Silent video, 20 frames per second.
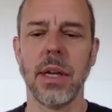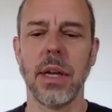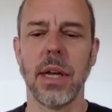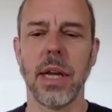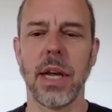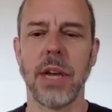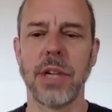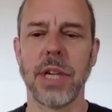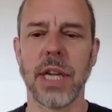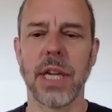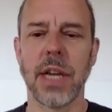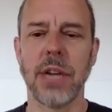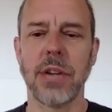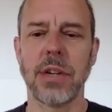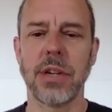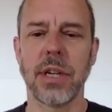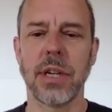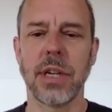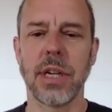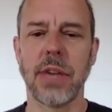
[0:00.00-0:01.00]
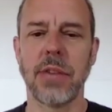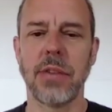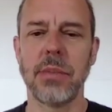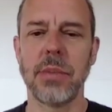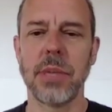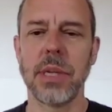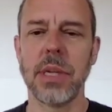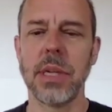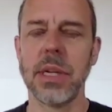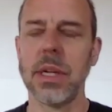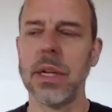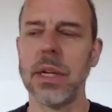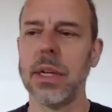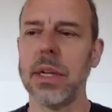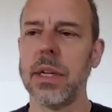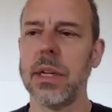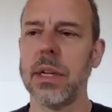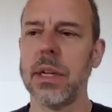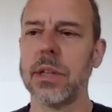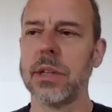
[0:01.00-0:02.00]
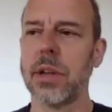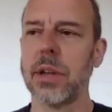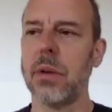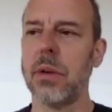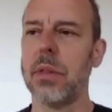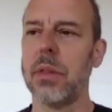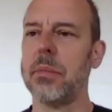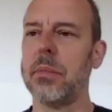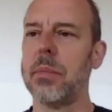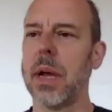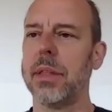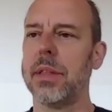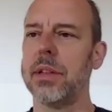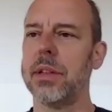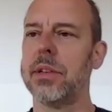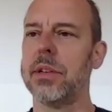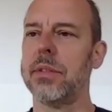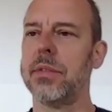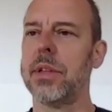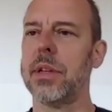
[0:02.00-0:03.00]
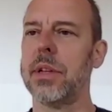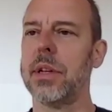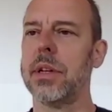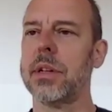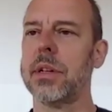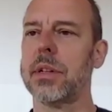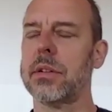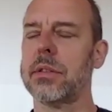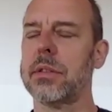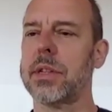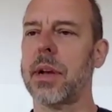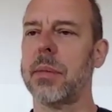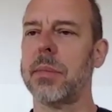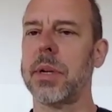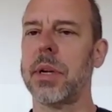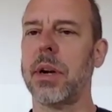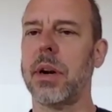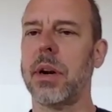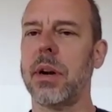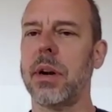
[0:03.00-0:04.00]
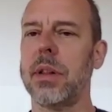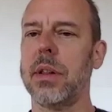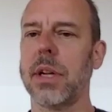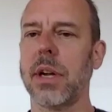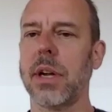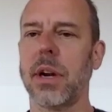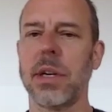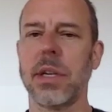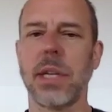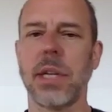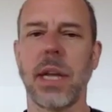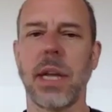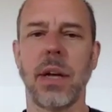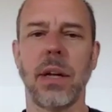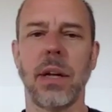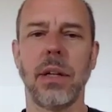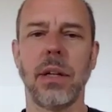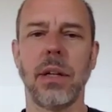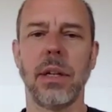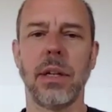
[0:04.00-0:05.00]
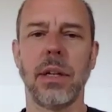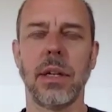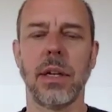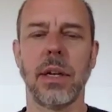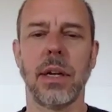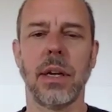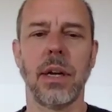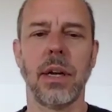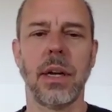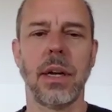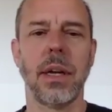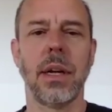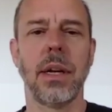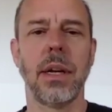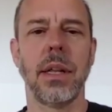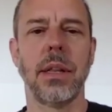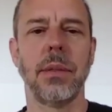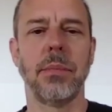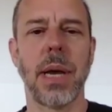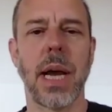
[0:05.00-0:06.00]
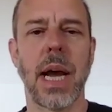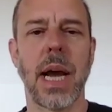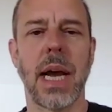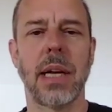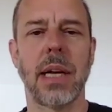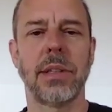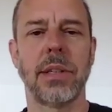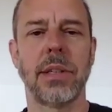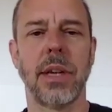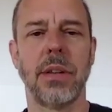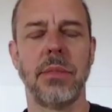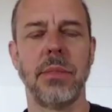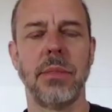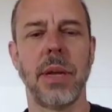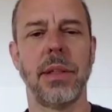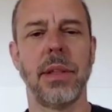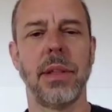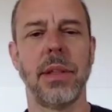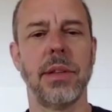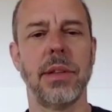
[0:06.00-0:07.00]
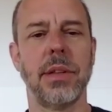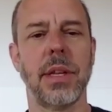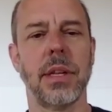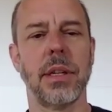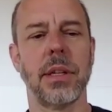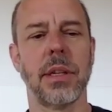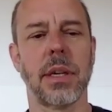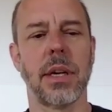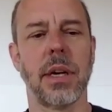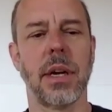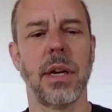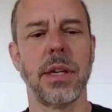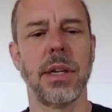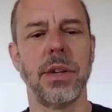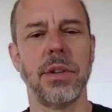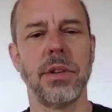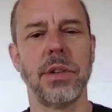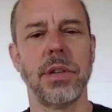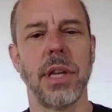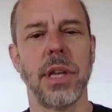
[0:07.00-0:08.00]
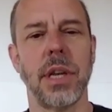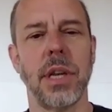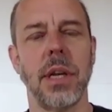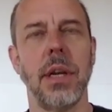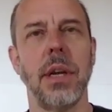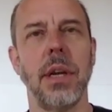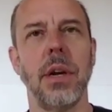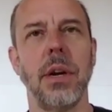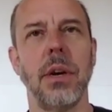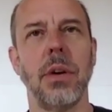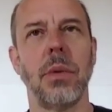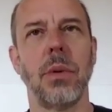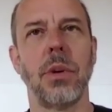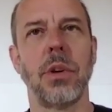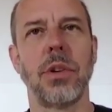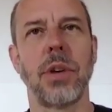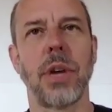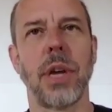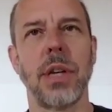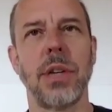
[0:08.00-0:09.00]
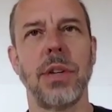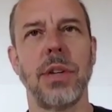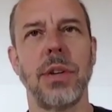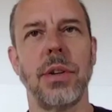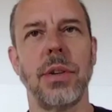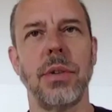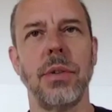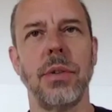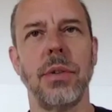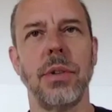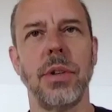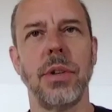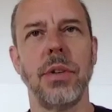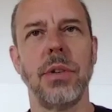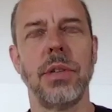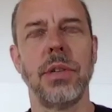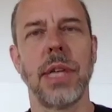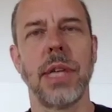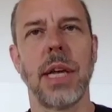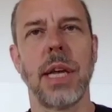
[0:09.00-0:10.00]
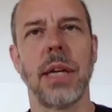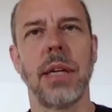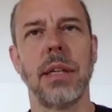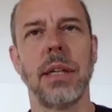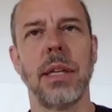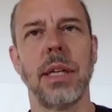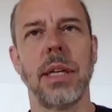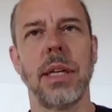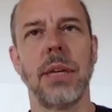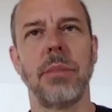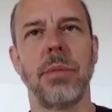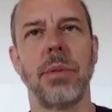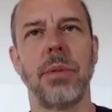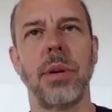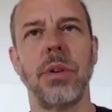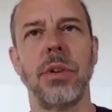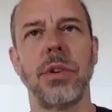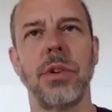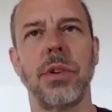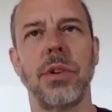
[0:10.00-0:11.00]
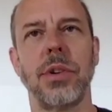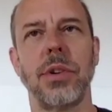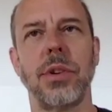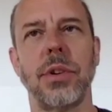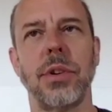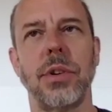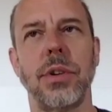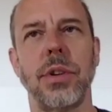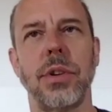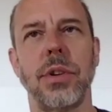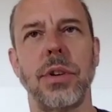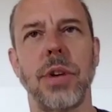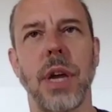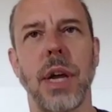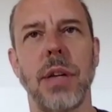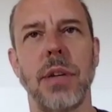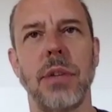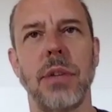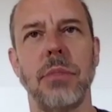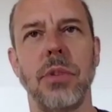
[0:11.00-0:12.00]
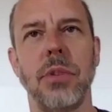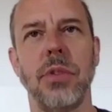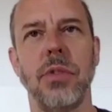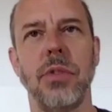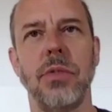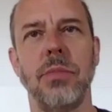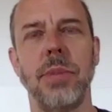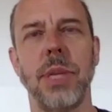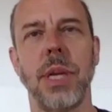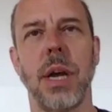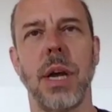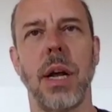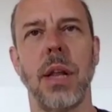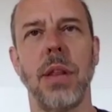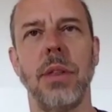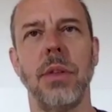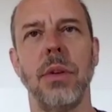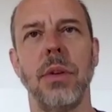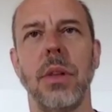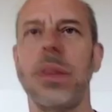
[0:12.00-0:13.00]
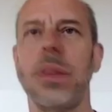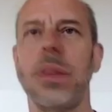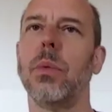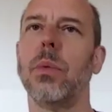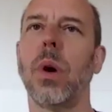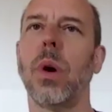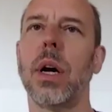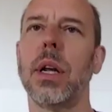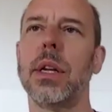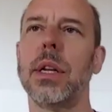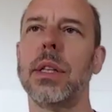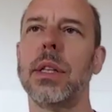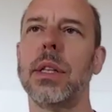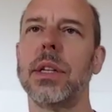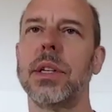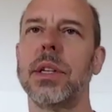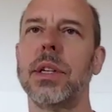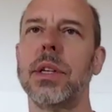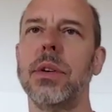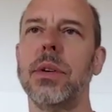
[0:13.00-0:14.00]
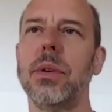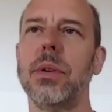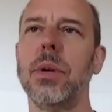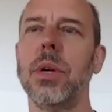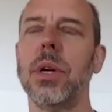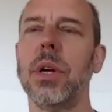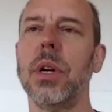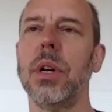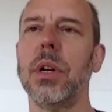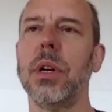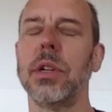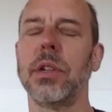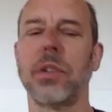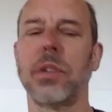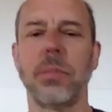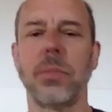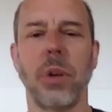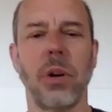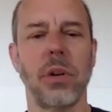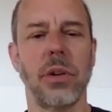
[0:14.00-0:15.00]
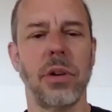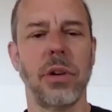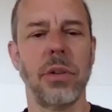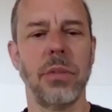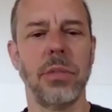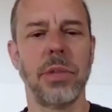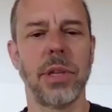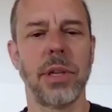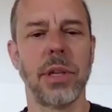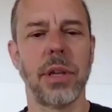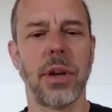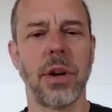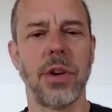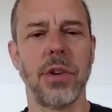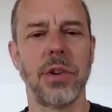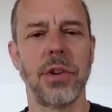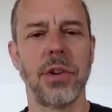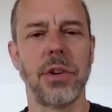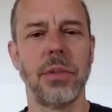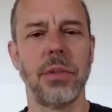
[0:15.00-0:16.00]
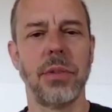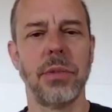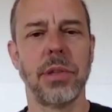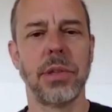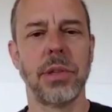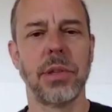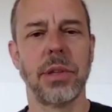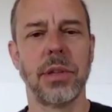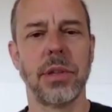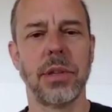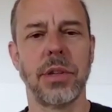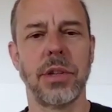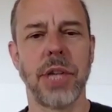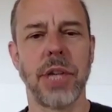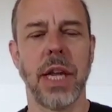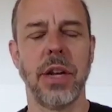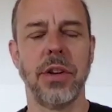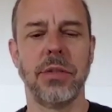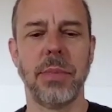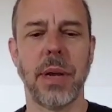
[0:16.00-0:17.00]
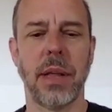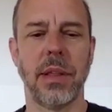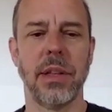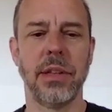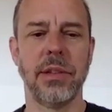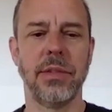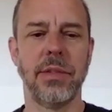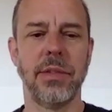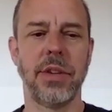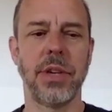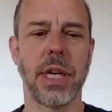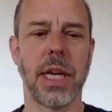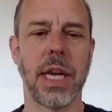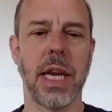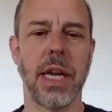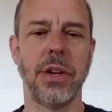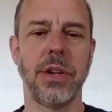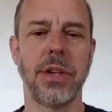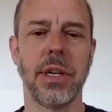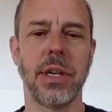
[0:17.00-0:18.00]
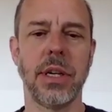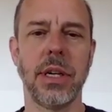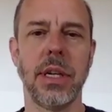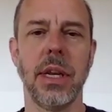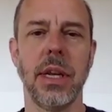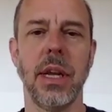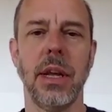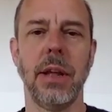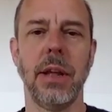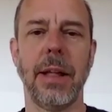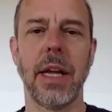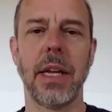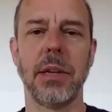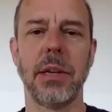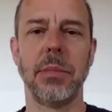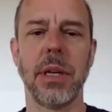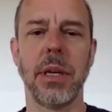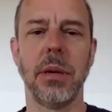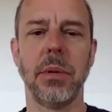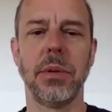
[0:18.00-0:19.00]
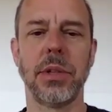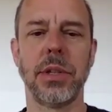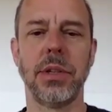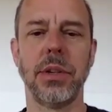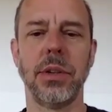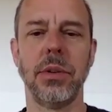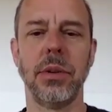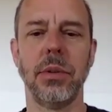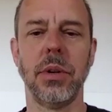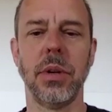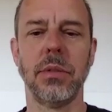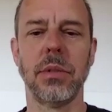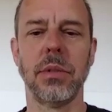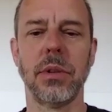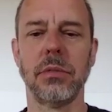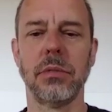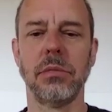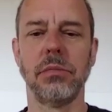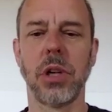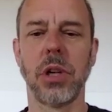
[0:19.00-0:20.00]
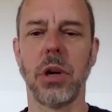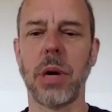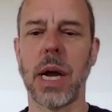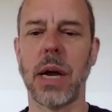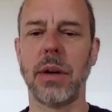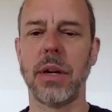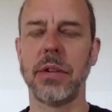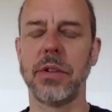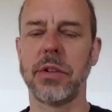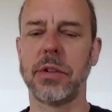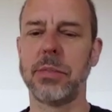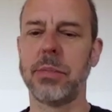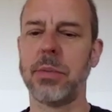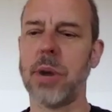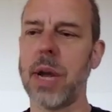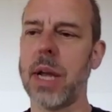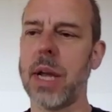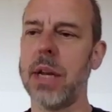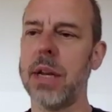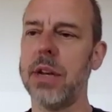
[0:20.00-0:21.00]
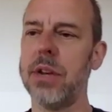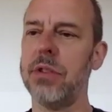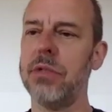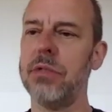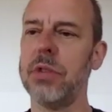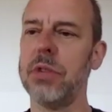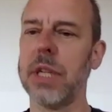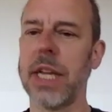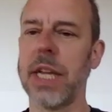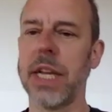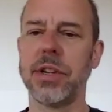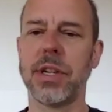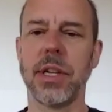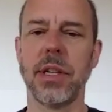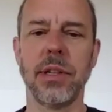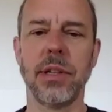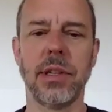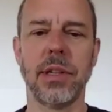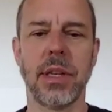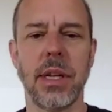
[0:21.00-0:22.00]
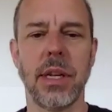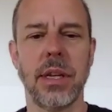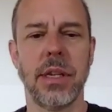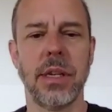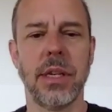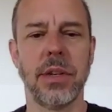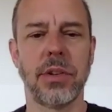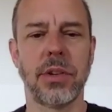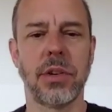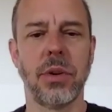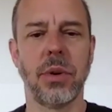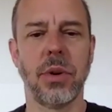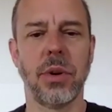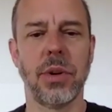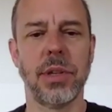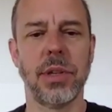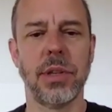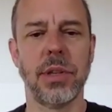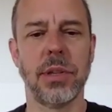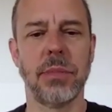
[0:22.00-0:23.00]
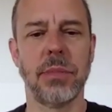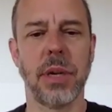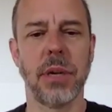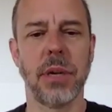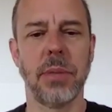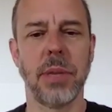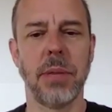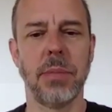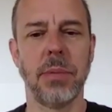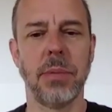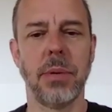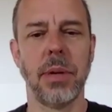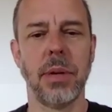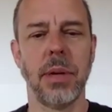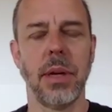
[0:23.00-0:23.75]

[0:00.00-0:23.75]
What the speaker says: education, and government. So the methods of the seminar, the cartel, the pass, other methods that Lacan used, were trying to use the analytic approach to try to move beyond the one and the two to small groups and large groups, to change methods of education, and to be able to go out and spread new relations and discourses among people.